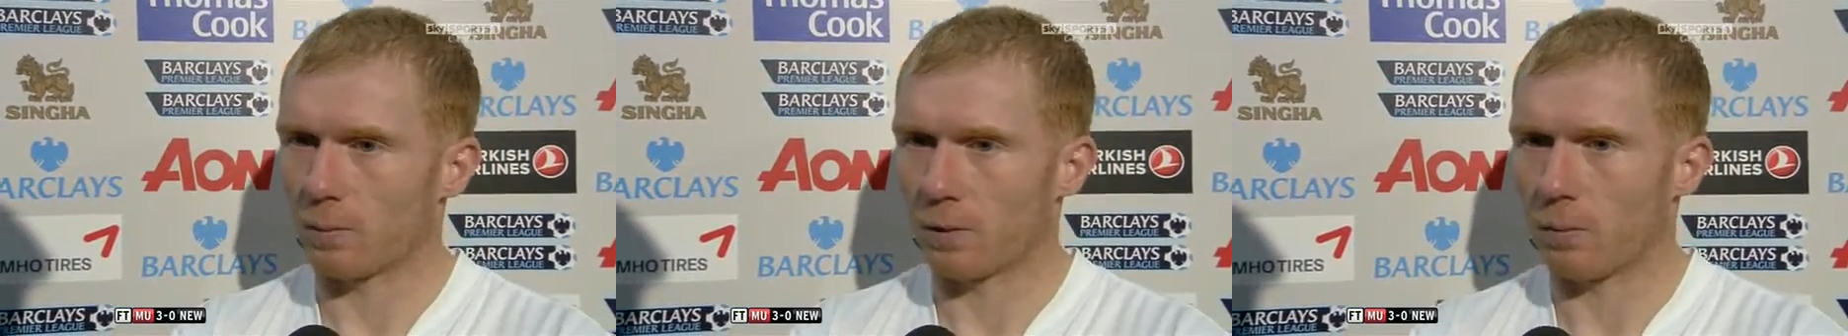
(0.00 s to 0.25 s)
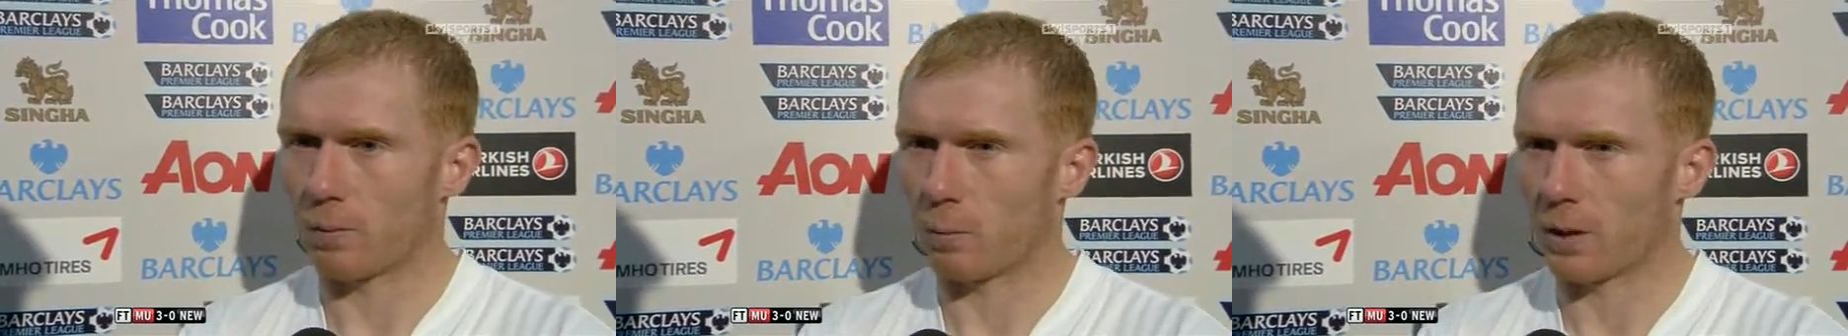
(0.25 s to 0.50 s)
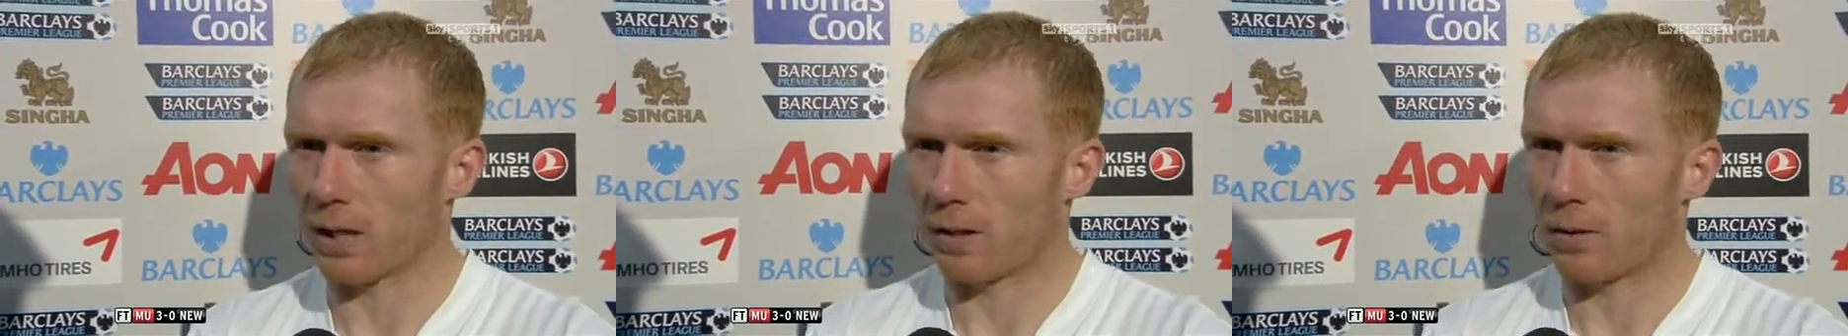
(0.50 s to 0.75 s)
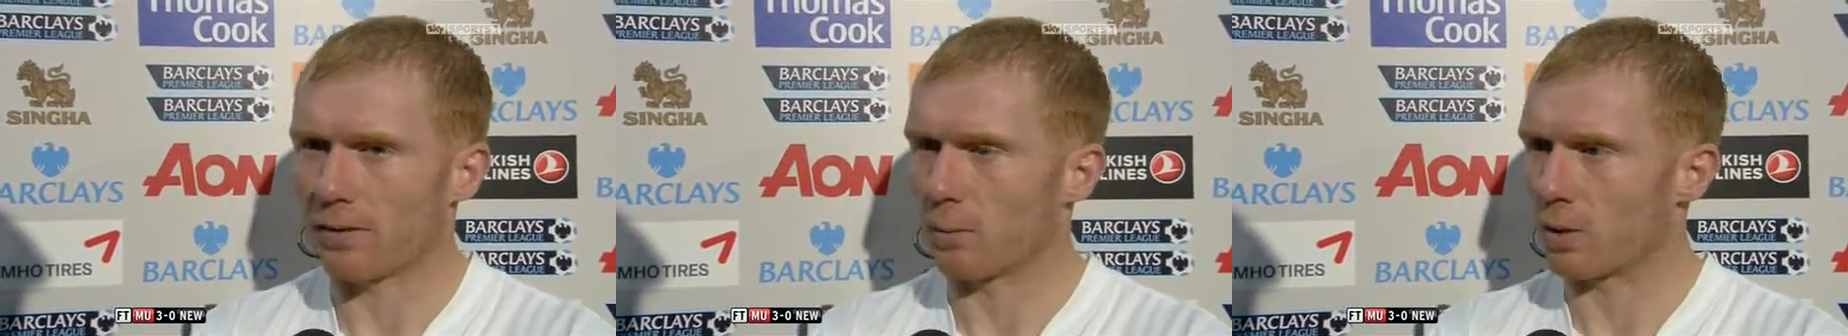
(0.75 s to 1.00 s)
You know, I
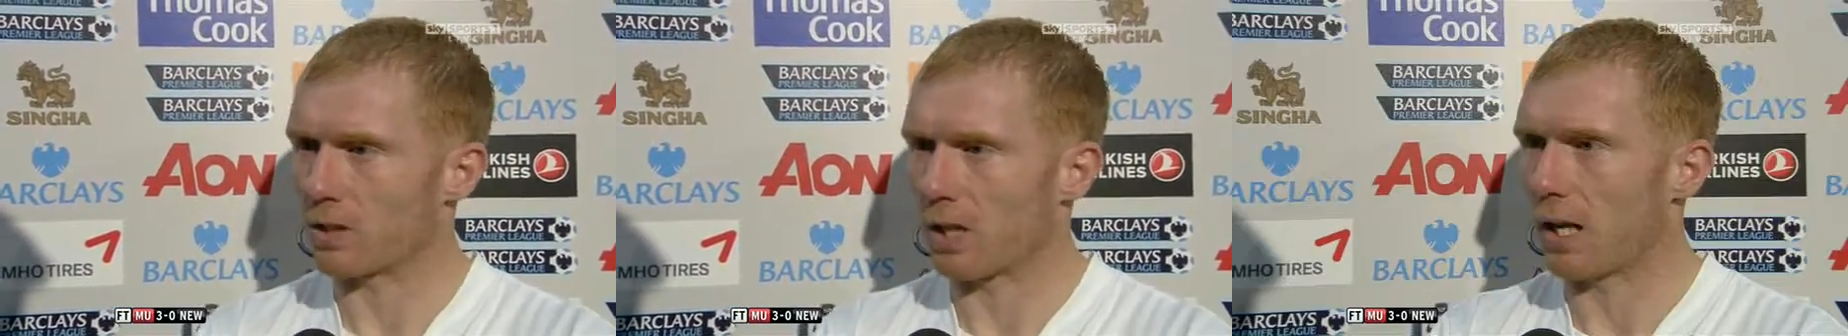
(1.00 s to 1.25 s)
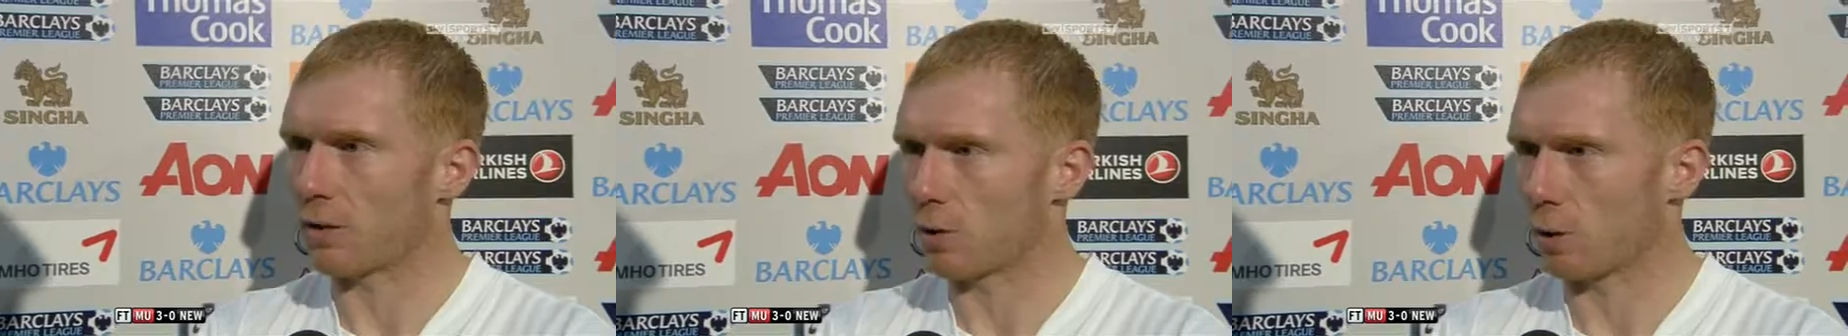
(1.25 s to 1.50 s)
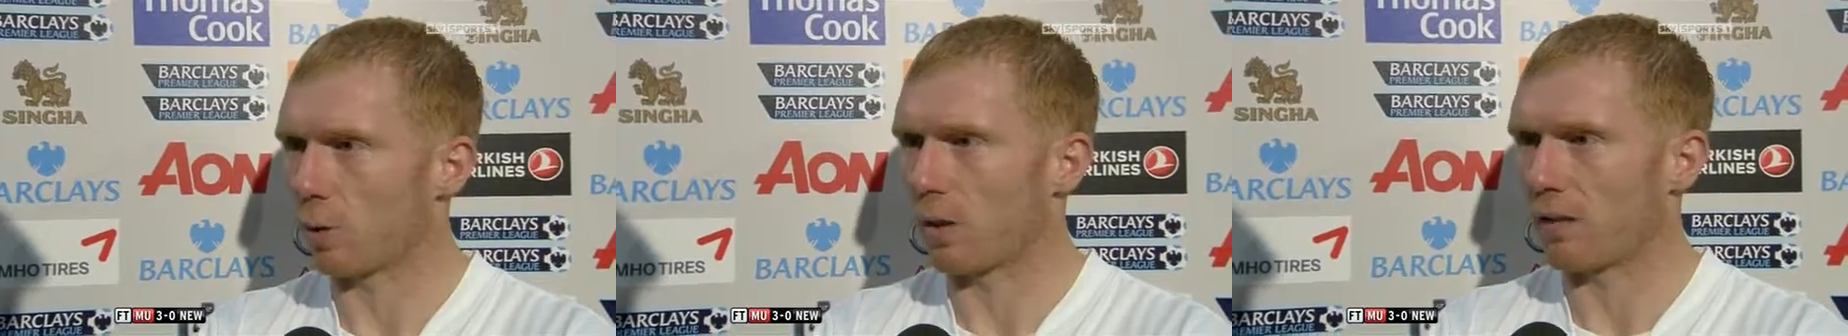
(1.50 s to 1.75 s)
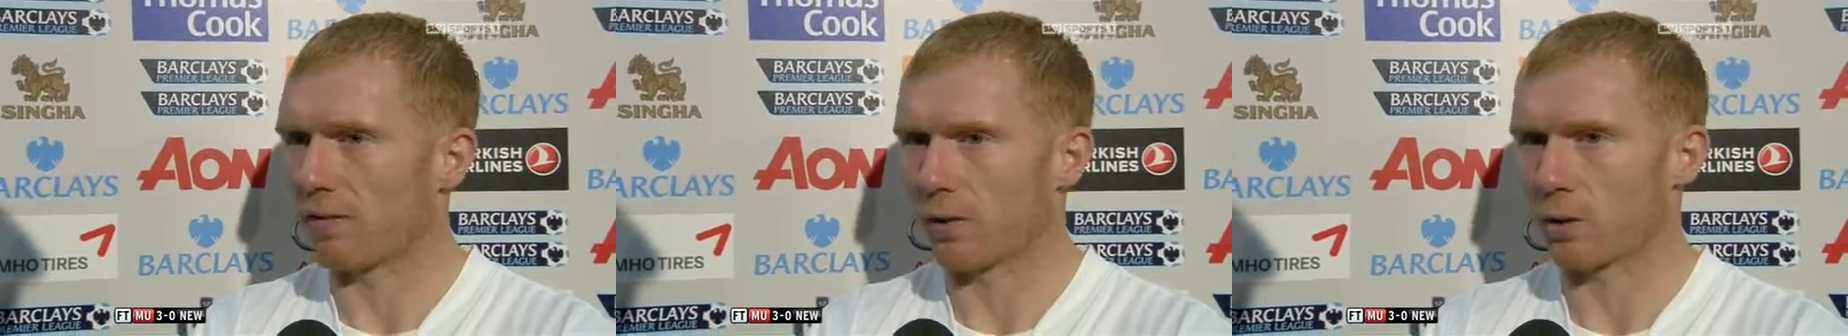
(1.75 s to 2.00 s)
don't think we started too
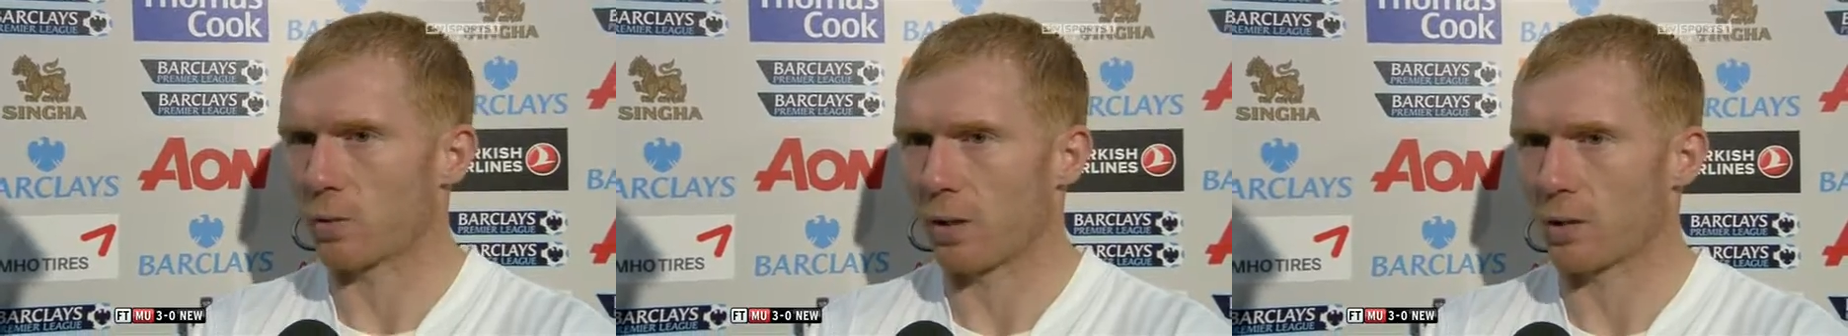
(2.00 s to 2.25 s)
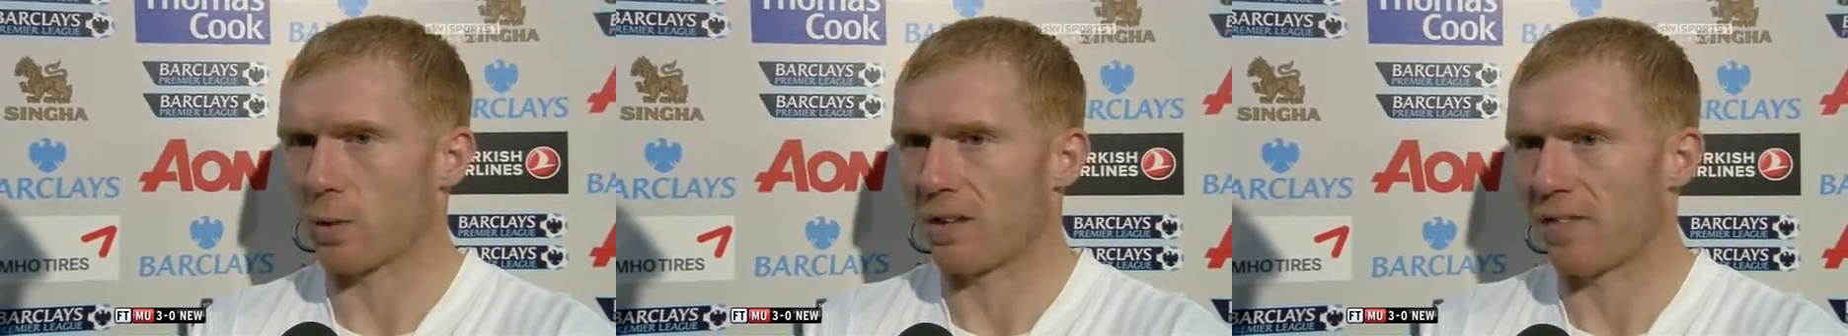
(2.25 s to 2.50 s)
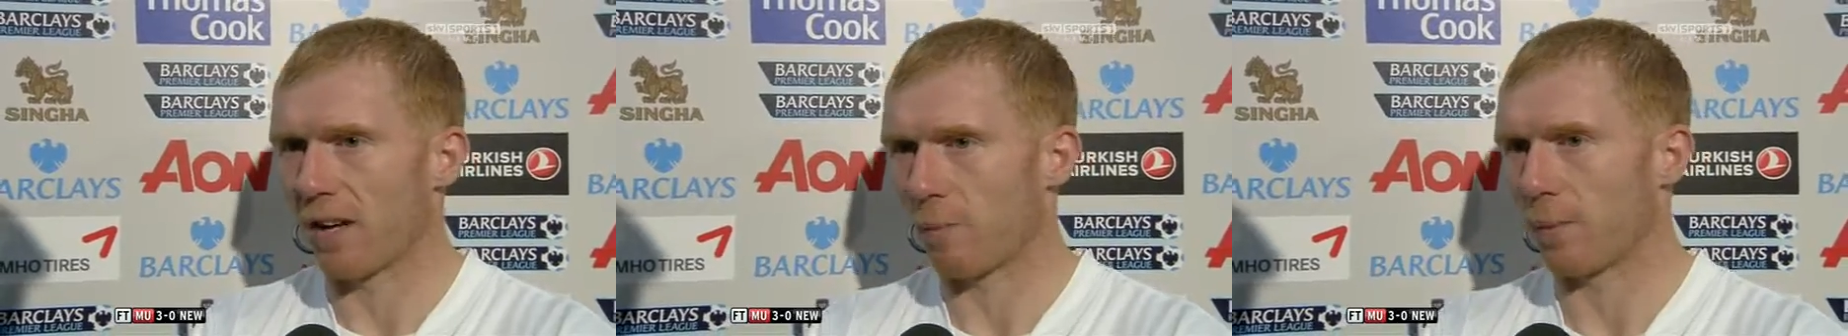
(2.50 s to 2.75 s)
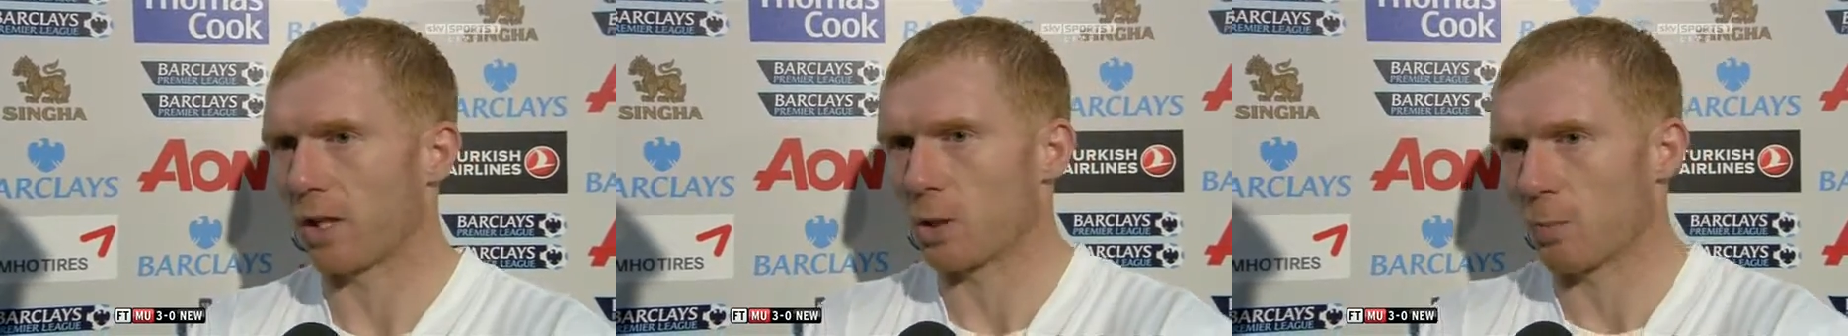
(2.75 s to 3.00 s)
well first 20, 25
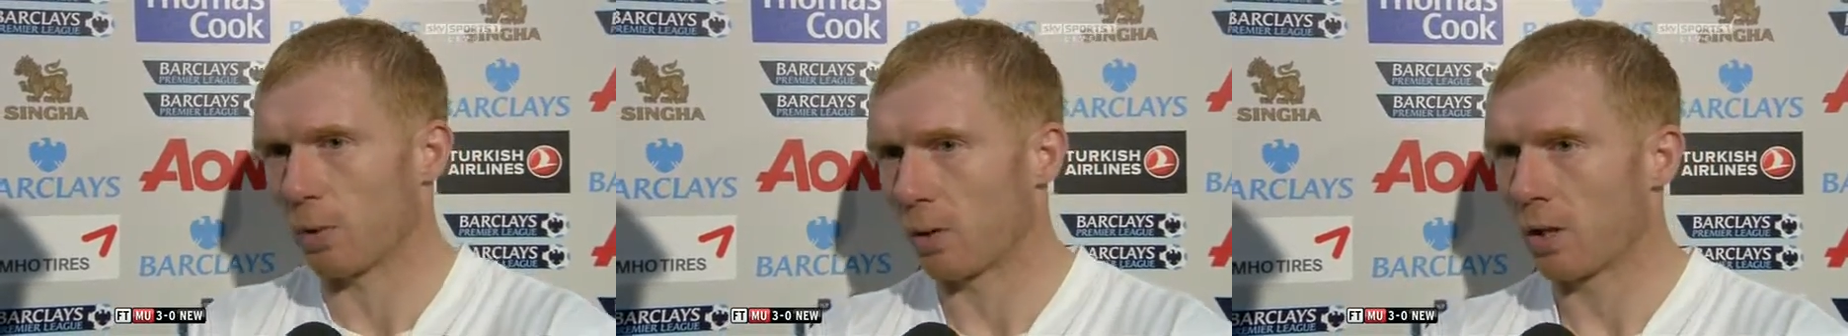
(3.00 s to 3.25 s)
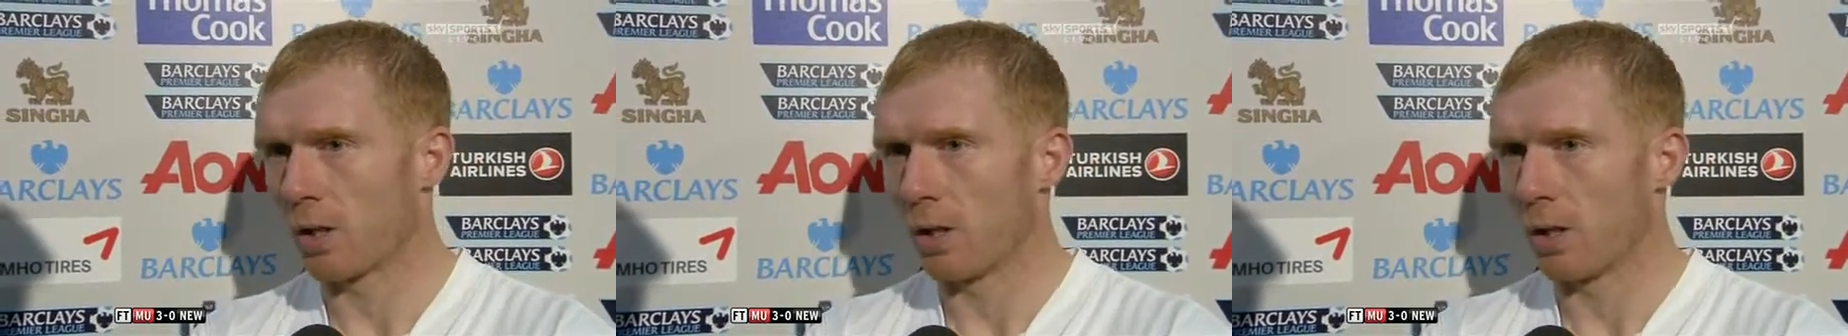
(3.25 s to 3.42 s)
minutes, but